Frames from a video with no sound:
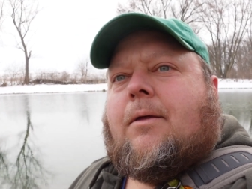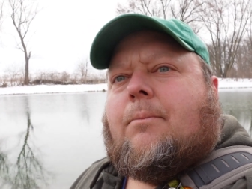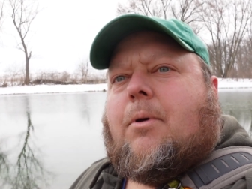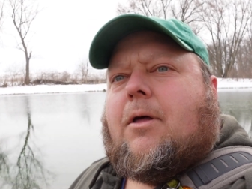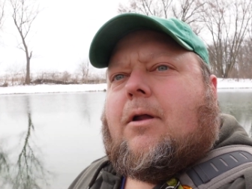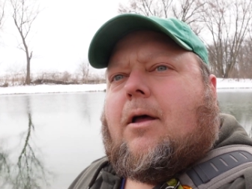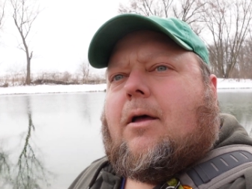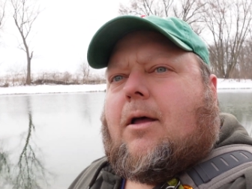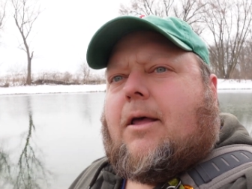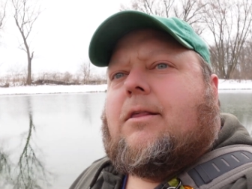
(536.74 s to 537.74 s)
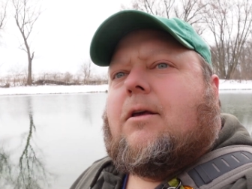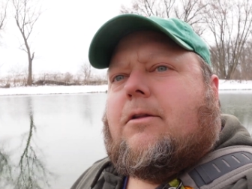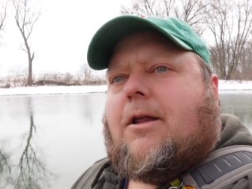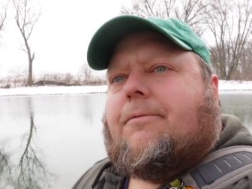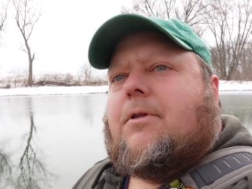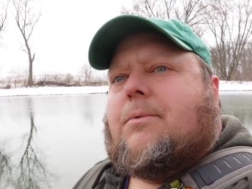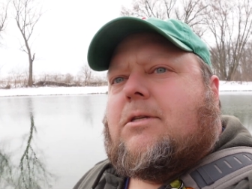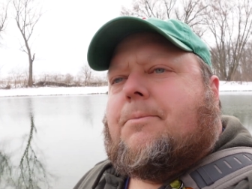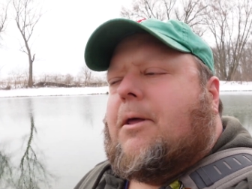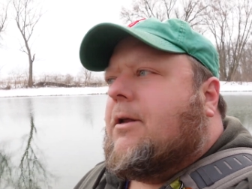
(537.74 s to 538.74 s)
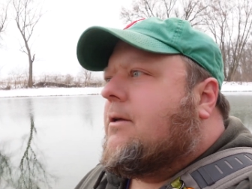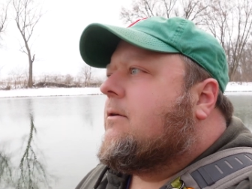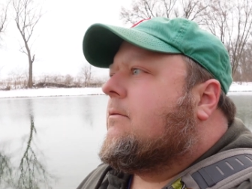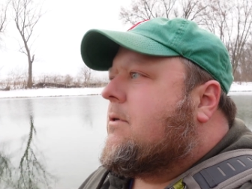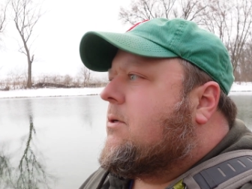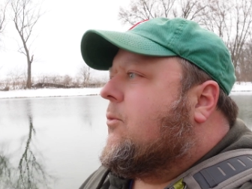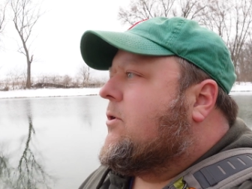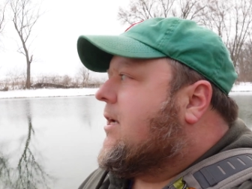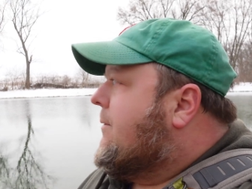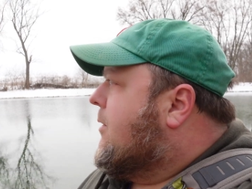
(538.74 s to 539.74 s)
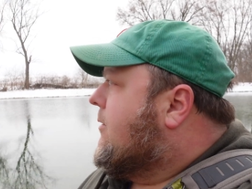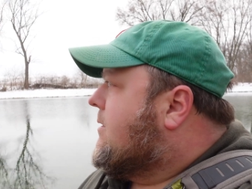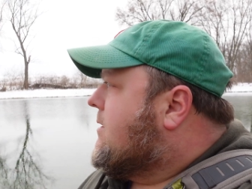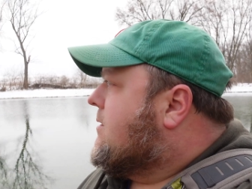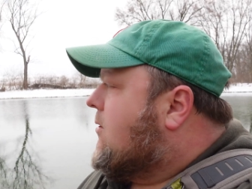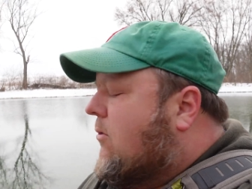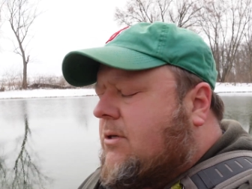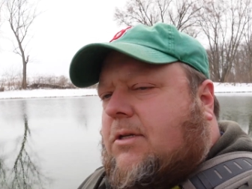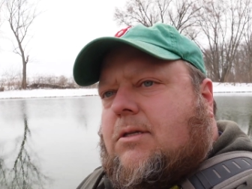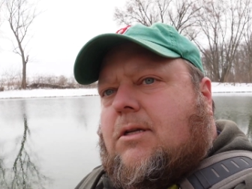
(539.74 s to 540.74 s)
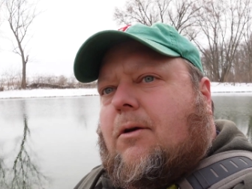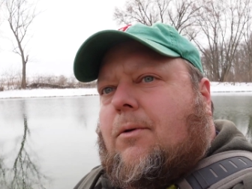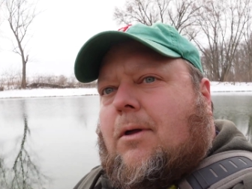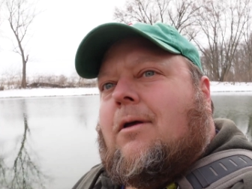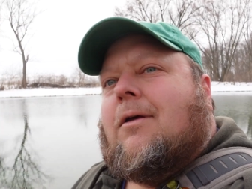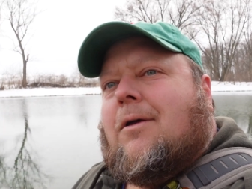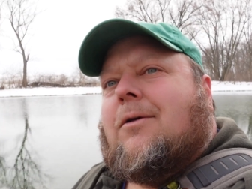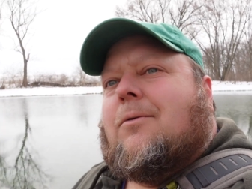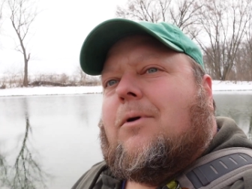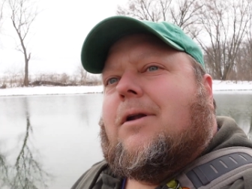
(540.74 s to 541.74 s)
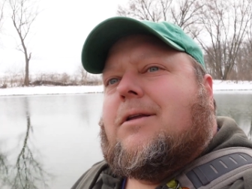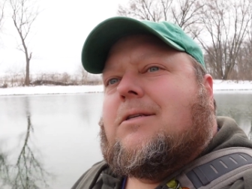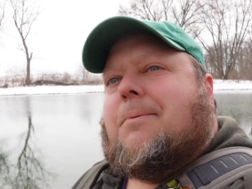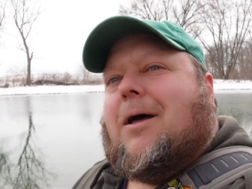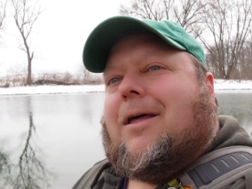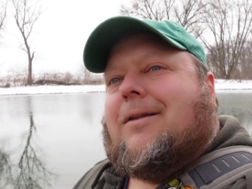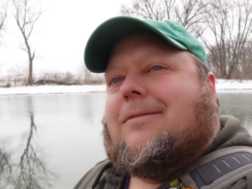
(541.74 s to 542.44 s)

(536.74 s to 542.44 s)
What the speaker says: but I think I'll definitely be spending some more time here. This is gorgeous, so what a nice spot.